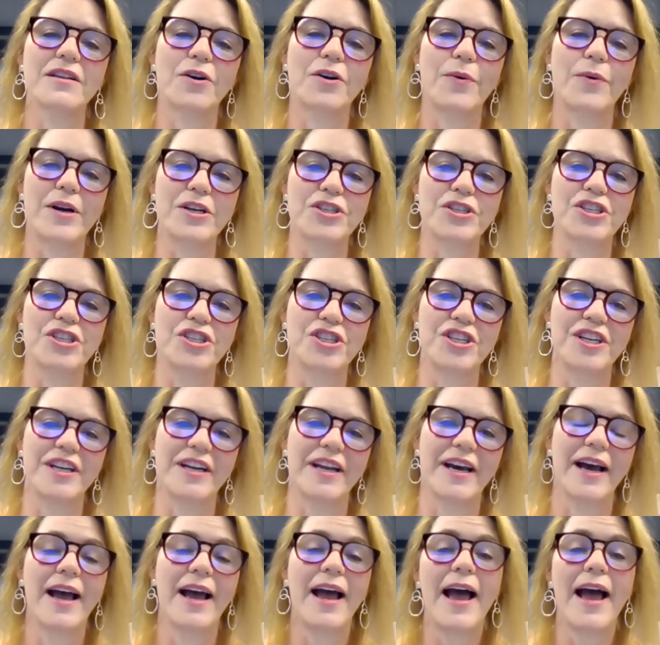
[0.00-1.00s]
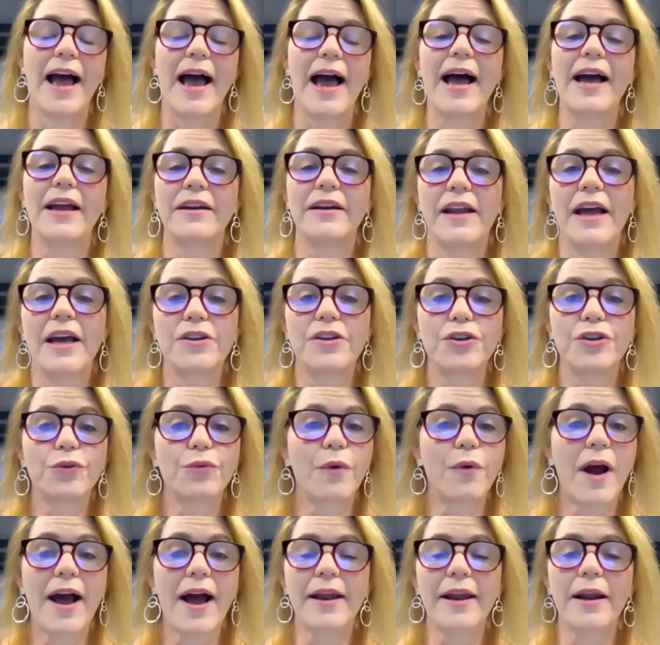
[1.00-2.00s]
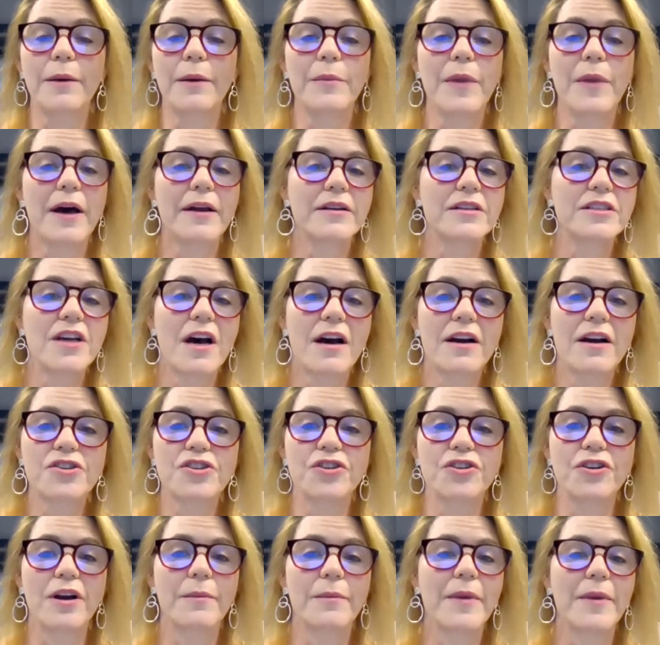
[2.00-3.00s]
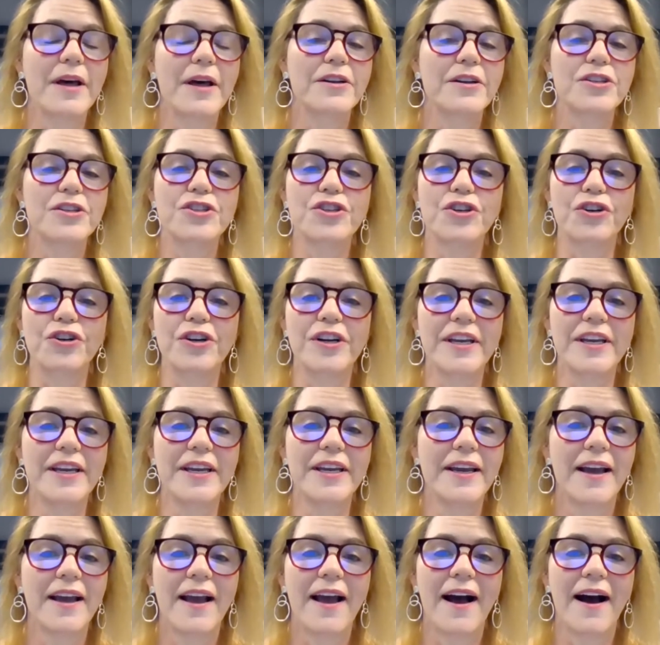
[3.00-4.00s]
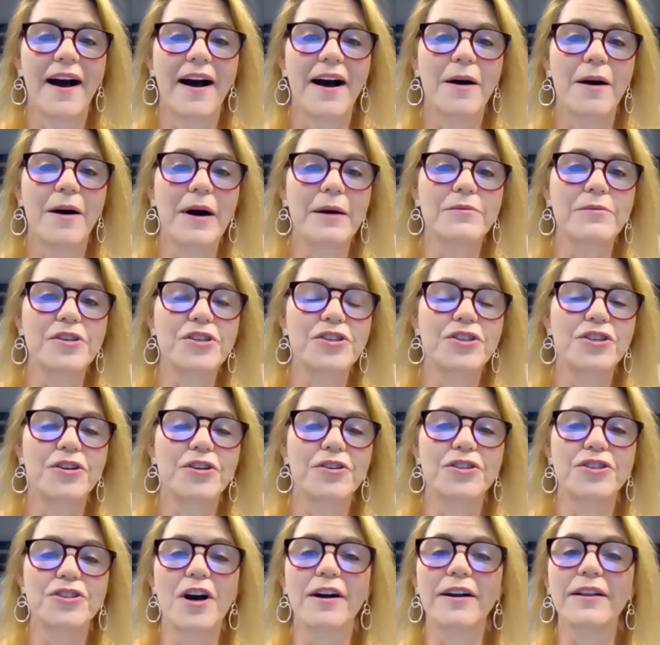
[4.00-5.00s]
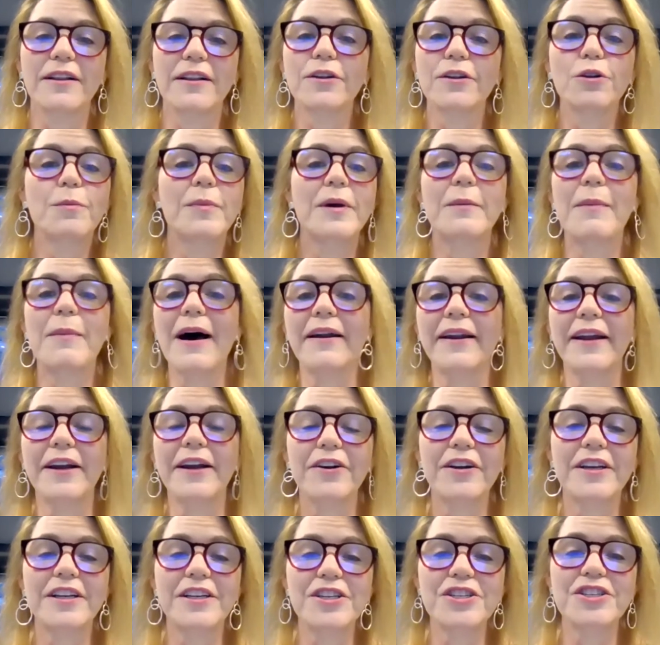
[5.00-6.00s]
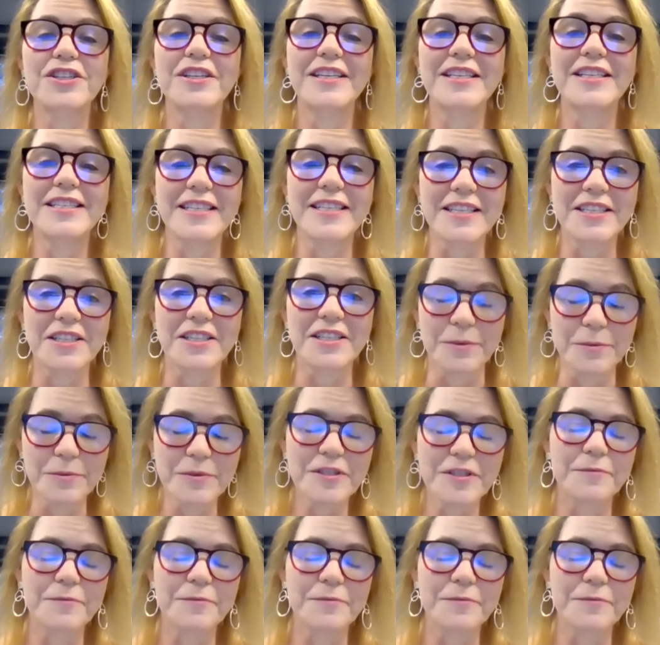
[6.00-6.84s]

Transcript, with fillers: question, Gina. And and you're right. I'm not a doctor. I'm not an attorney. Um, I'm just here to talk a little bit about air conditioning systems.